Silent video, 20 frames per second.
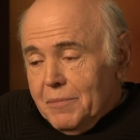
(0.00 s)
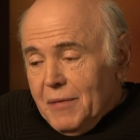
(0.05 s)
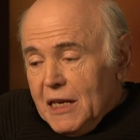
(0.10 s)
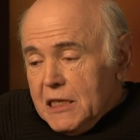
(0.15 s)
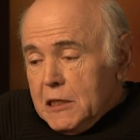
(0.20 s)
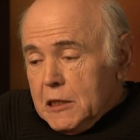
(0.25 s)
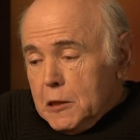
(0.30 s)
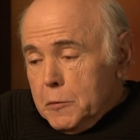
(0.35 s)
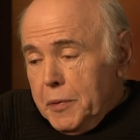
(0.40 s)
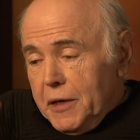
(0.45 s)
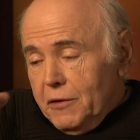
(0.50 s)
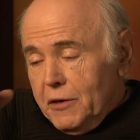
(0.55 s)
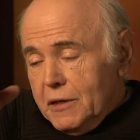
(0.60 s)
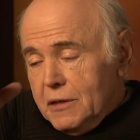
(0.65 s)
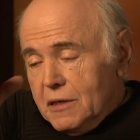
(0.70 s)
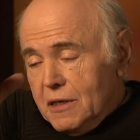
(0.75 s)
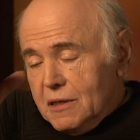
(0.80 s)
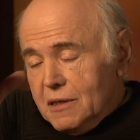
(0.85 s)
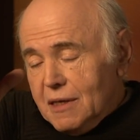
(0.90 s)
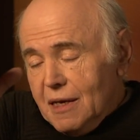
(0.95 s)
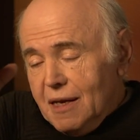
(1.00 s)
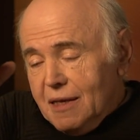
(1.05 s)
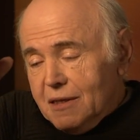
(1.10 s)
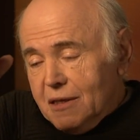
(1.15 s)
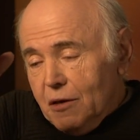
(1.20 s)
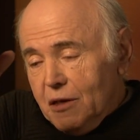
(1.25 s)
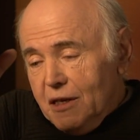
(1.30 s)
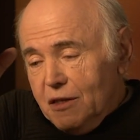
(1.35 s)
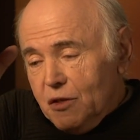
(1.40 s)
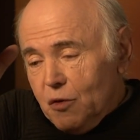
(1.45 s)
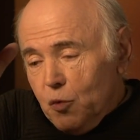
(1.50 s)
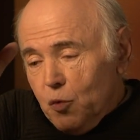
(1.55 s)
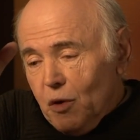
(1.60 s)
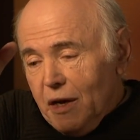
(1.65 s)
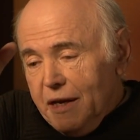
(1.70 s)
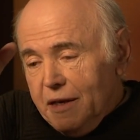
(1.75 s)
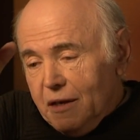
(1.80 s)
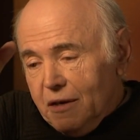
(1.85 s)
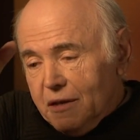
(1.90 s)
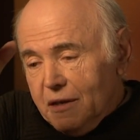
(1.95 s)
My experience as, as, a, as a
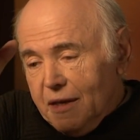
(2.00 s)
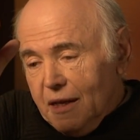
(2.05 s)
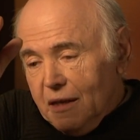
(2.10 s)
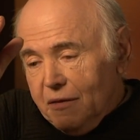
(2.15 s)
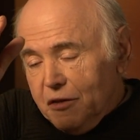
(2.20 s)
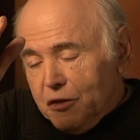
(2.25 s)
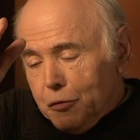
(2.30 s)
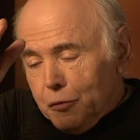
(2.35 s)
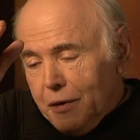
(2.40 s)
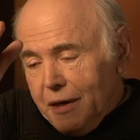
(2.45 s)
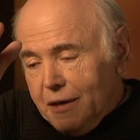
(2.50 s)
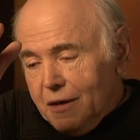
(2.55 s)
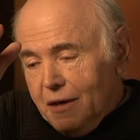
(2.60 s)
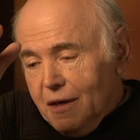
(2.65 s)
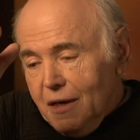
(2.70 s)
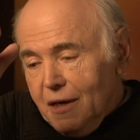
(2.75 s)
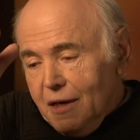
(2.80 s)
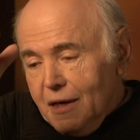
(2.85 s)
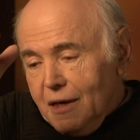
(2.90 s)
writer, television writer,